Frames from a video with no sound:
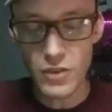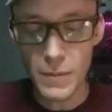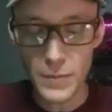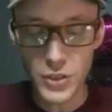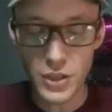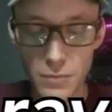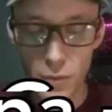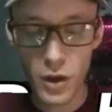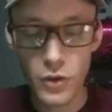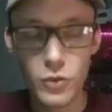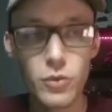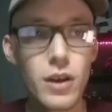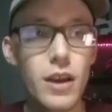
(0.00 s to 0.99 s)
is
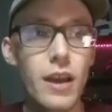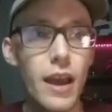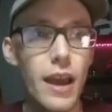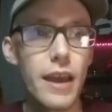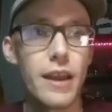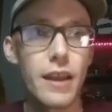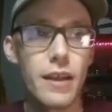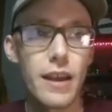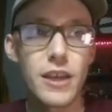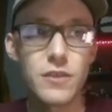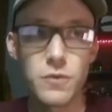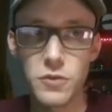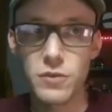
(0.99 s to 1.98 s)
Rapichiamaru and
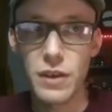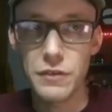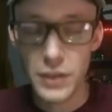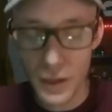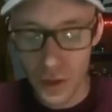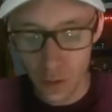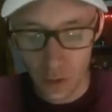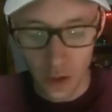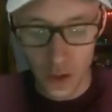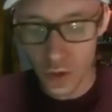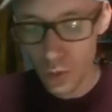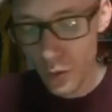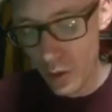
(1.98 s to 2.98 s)
S-Force Gravitino,
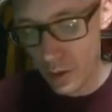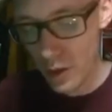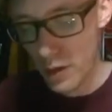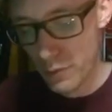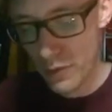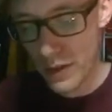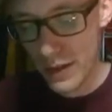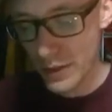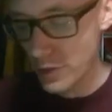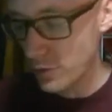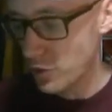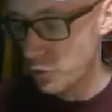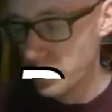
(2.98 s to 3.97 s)
a 2-card combo that
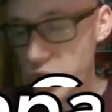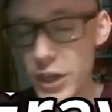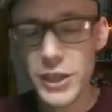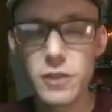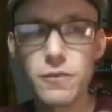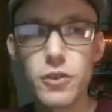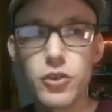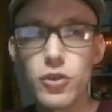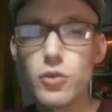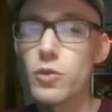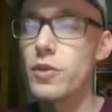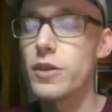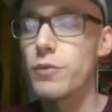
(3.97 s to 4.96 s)
gets you to a Chase for
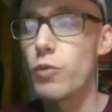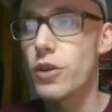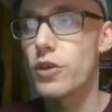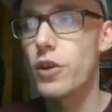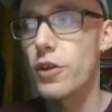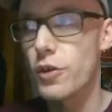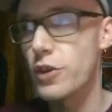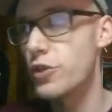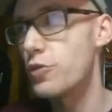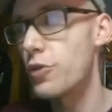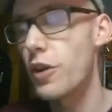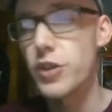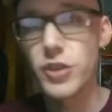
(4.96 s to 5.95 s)
2 or a 1-card or a
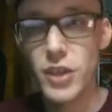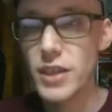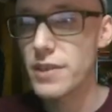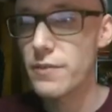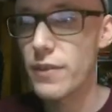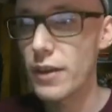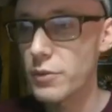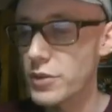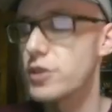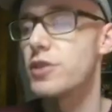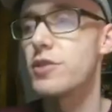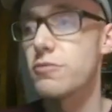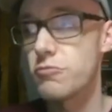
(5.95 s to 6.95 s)
2-card Justify,
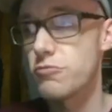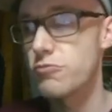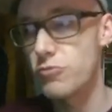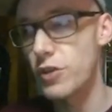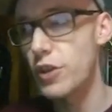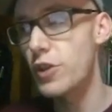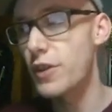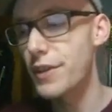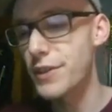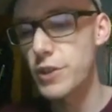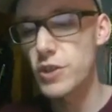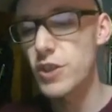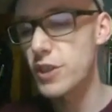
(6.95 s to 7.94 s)
which is really good
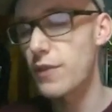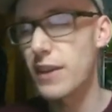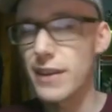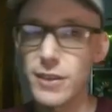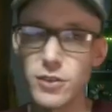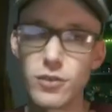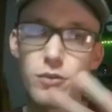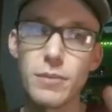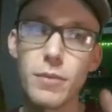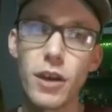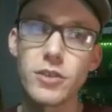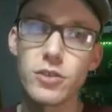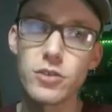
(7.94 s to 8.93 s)
considering Justify takes 3
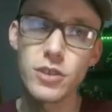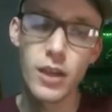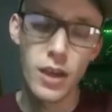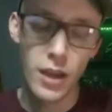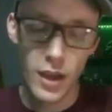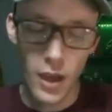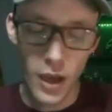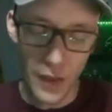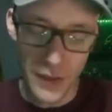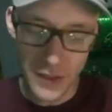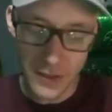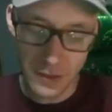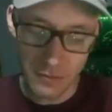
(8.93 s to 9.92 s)
monsters.
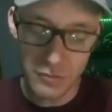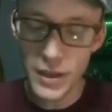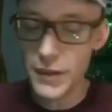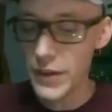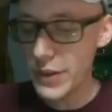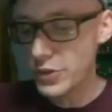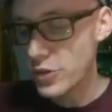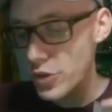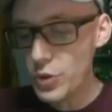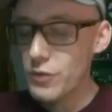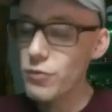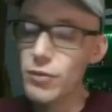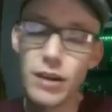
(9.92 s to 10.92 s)
There's
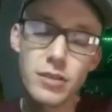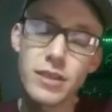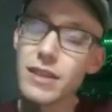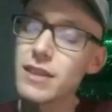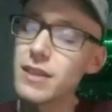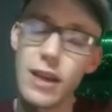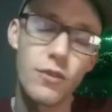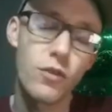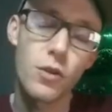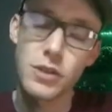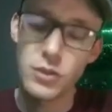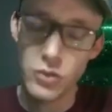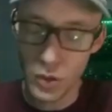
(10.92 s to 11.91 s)
2 different routes in this, and of
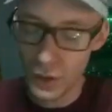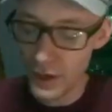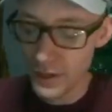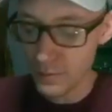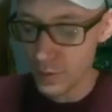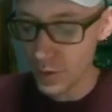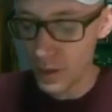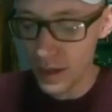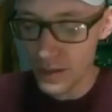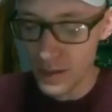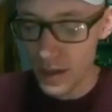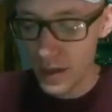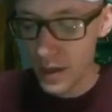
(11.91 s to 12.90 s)
course I'll showcase them to you
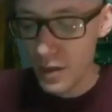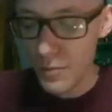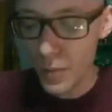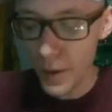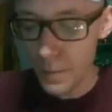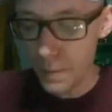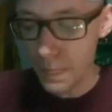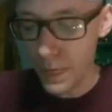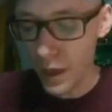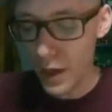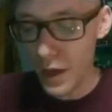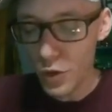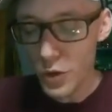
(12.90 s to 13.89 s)
guys, but
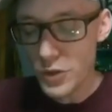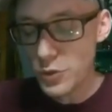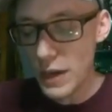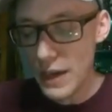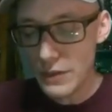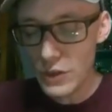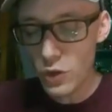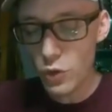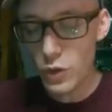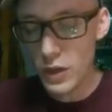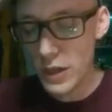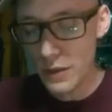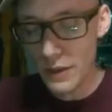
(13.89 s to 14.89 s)
you also have a
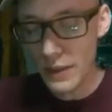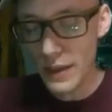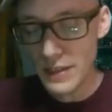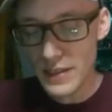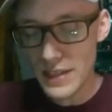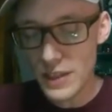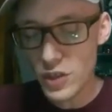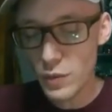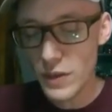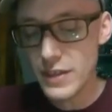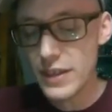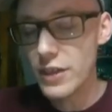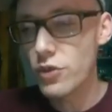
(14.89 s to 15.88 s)
total of, I think, 6
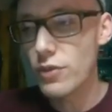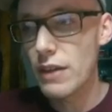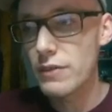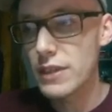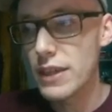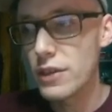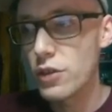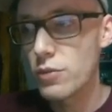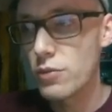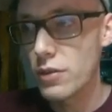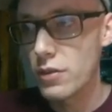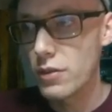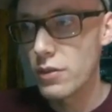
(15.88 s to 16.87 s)
ways to get to
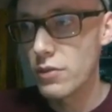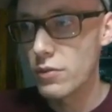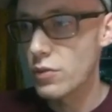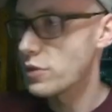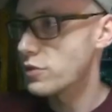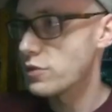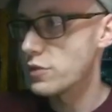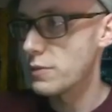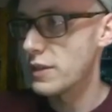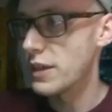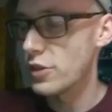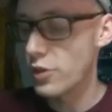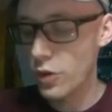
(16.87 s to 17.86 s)
Gravitino. Or excuse
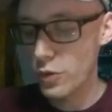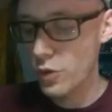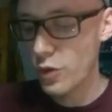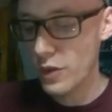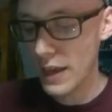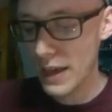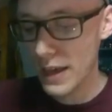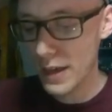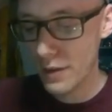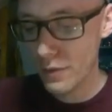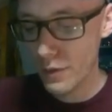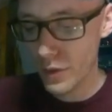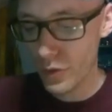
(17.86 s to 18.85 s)
me, yeah, you know, you only
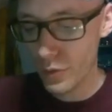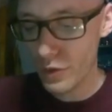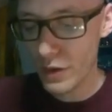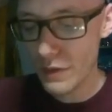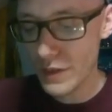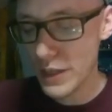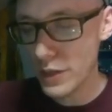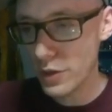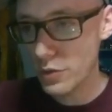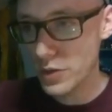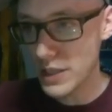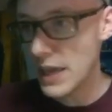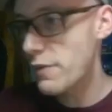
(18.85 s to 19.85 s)
have 3
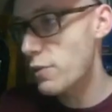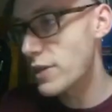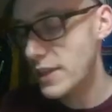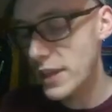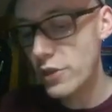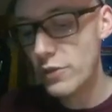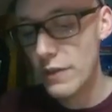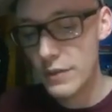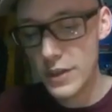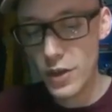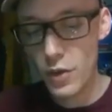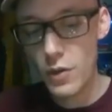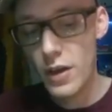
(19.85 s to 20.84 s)
Gravitino, 7 ways to get to
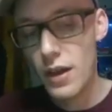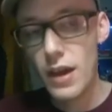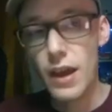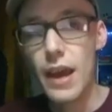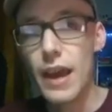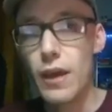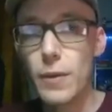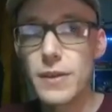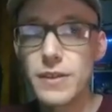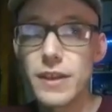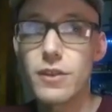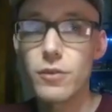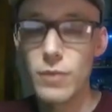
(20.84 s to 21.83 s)
Gravitino, 8
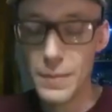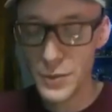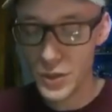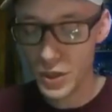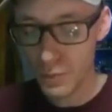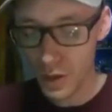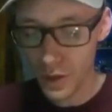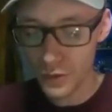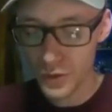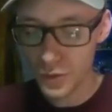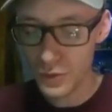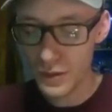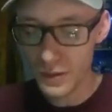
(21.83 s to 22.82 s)
ways to get to
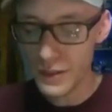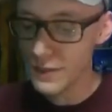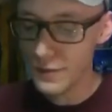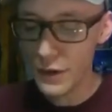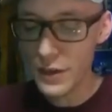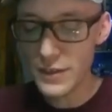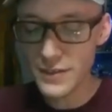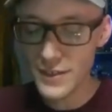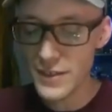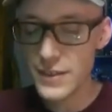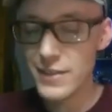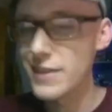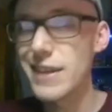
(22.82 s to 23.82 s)
Rapichiamaru, so it's very
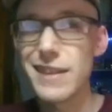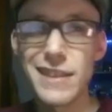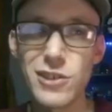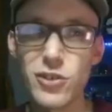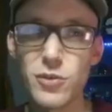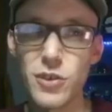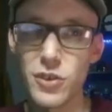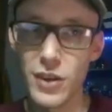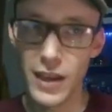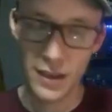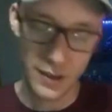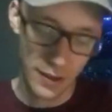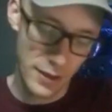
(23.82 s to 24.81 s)
consistent to get these 2 in your
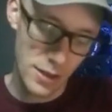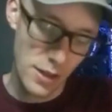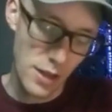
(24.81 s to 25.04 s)
hand.